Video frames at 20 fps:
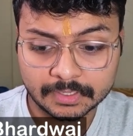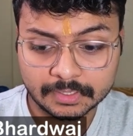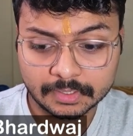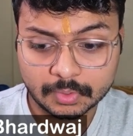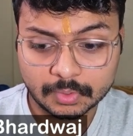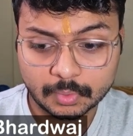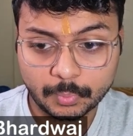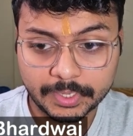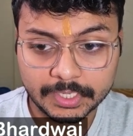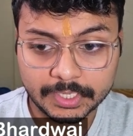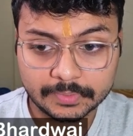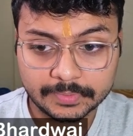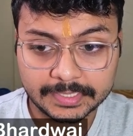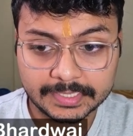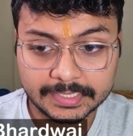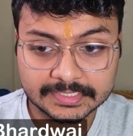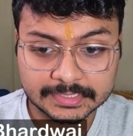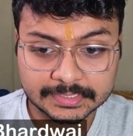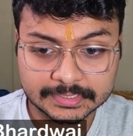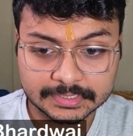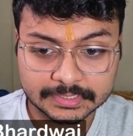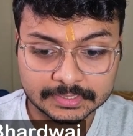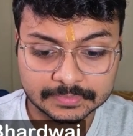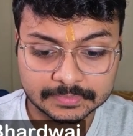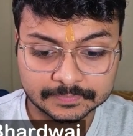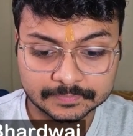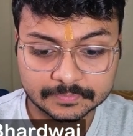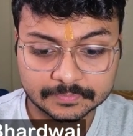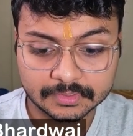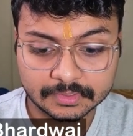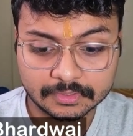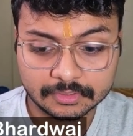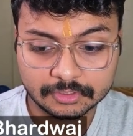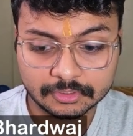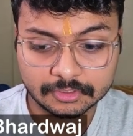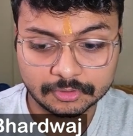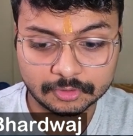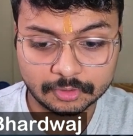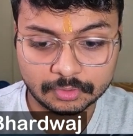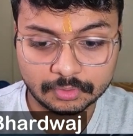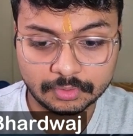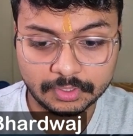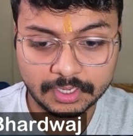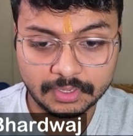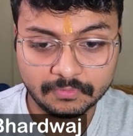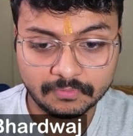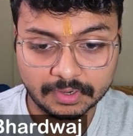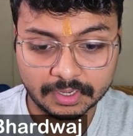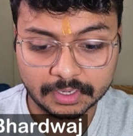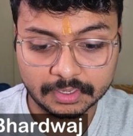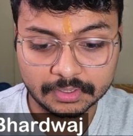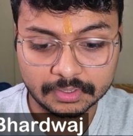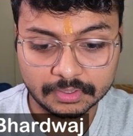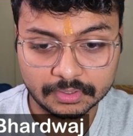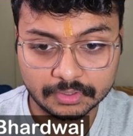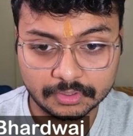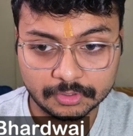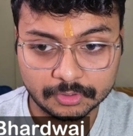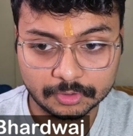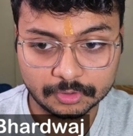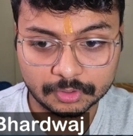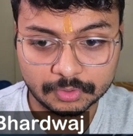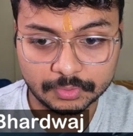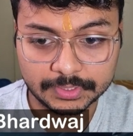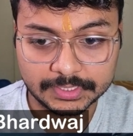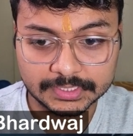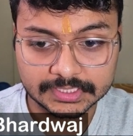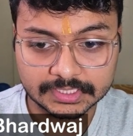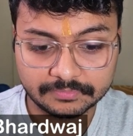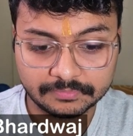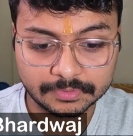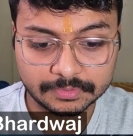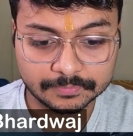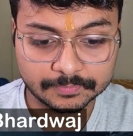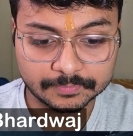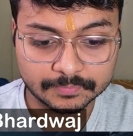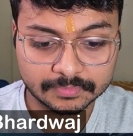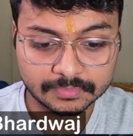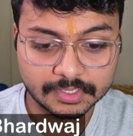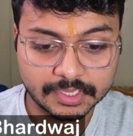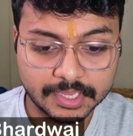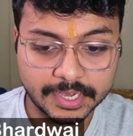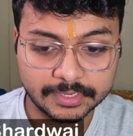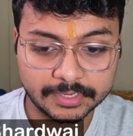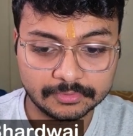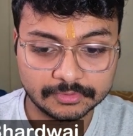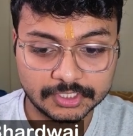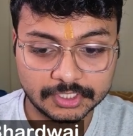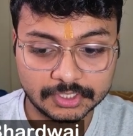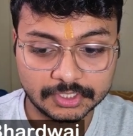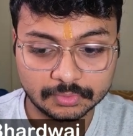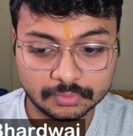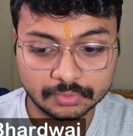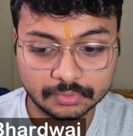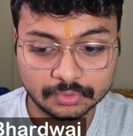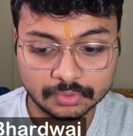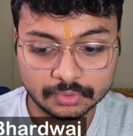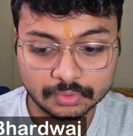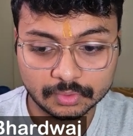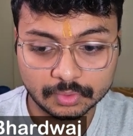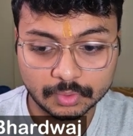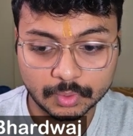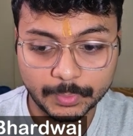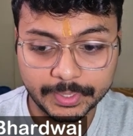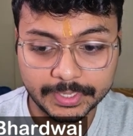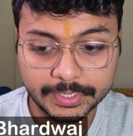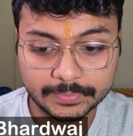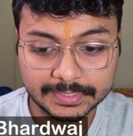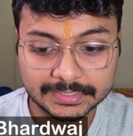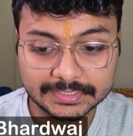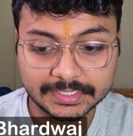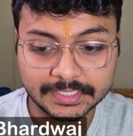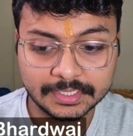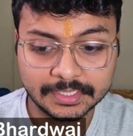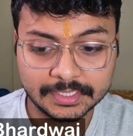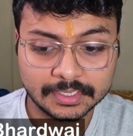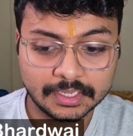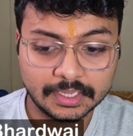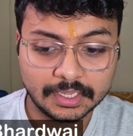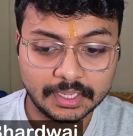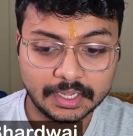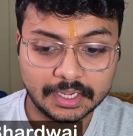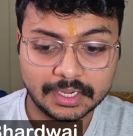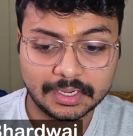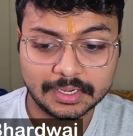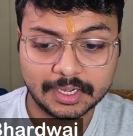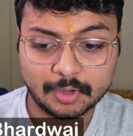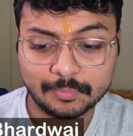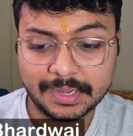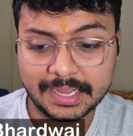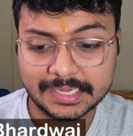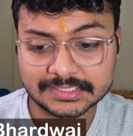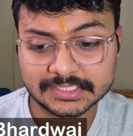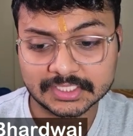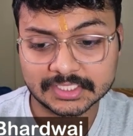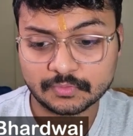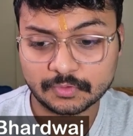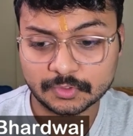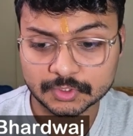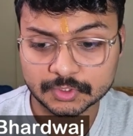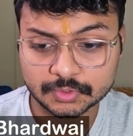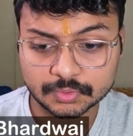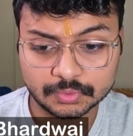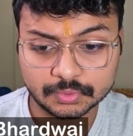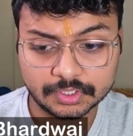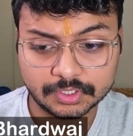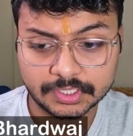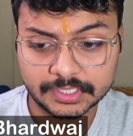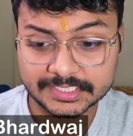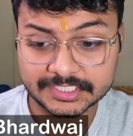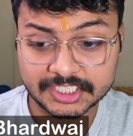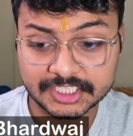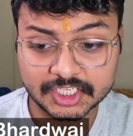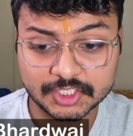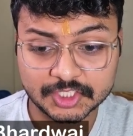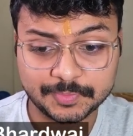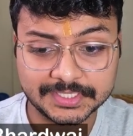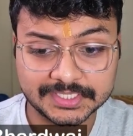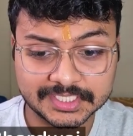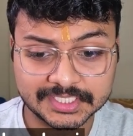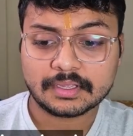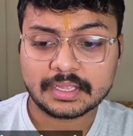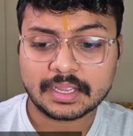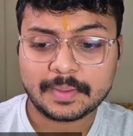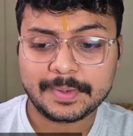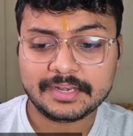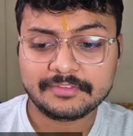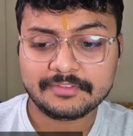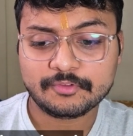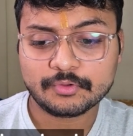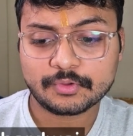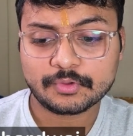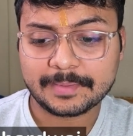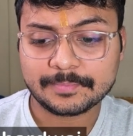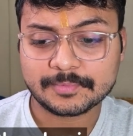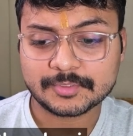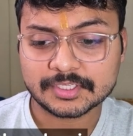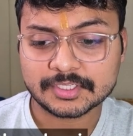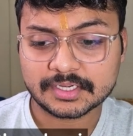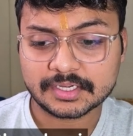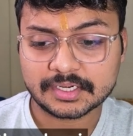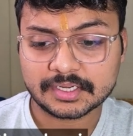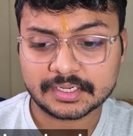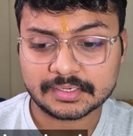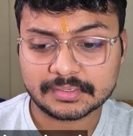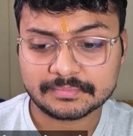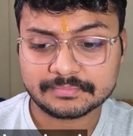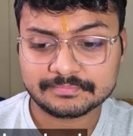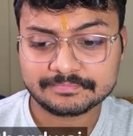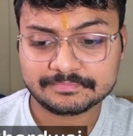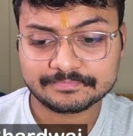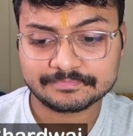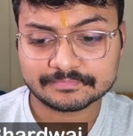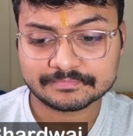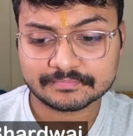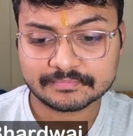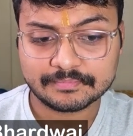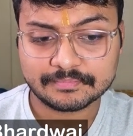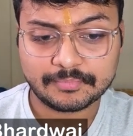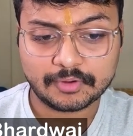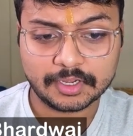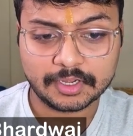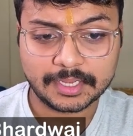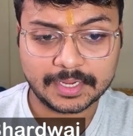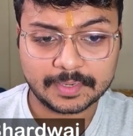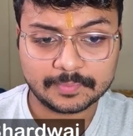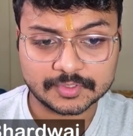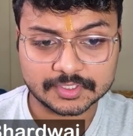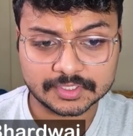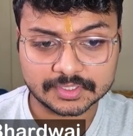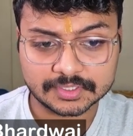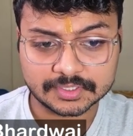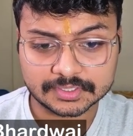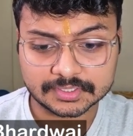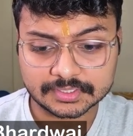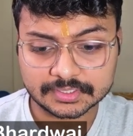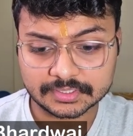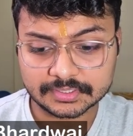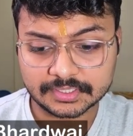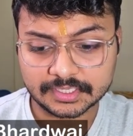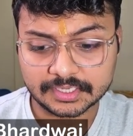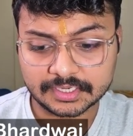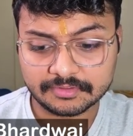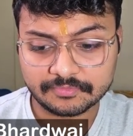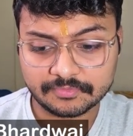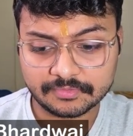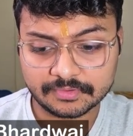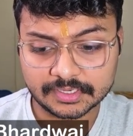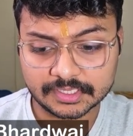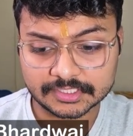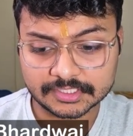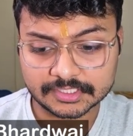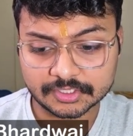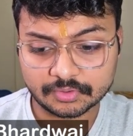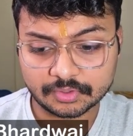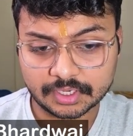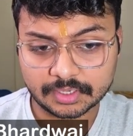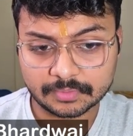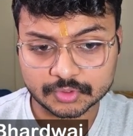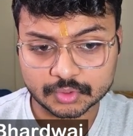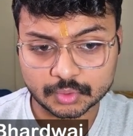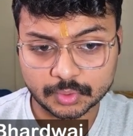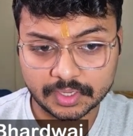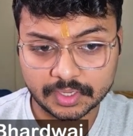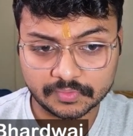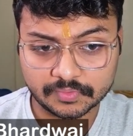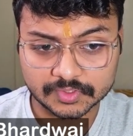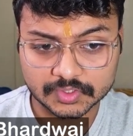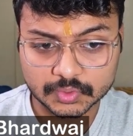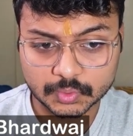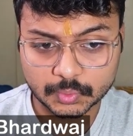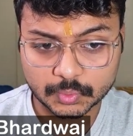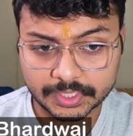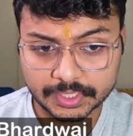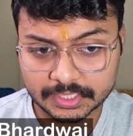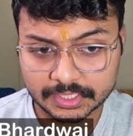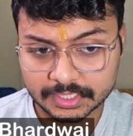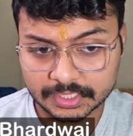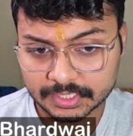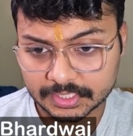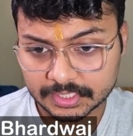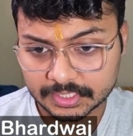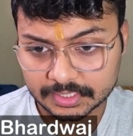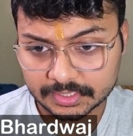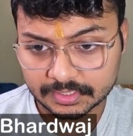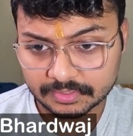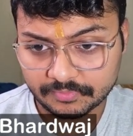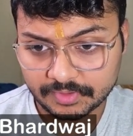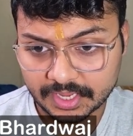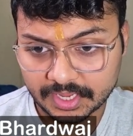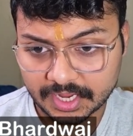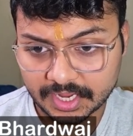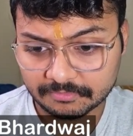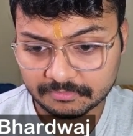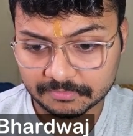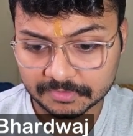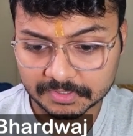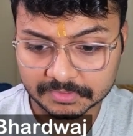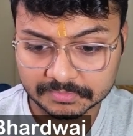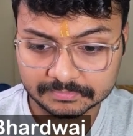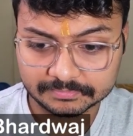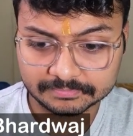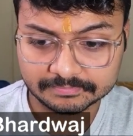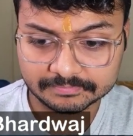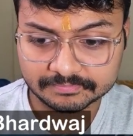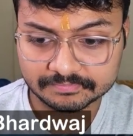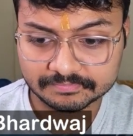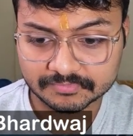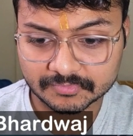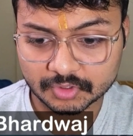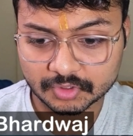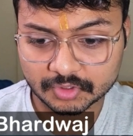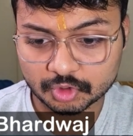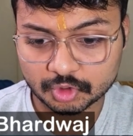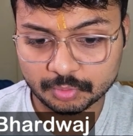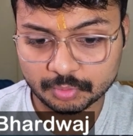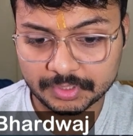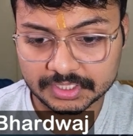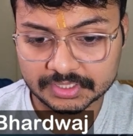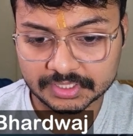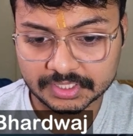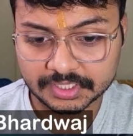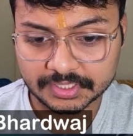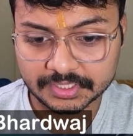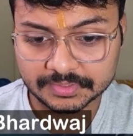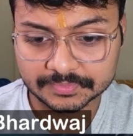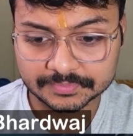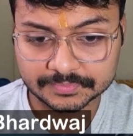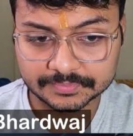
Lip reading: queen to a6, rook to d1, rook to e7, king to g2, queen to a3. Now black just wants to exchange pieces. I mean, if you capture pawn captures, then if let's say rook comes to a1 square, then we have rook to b3,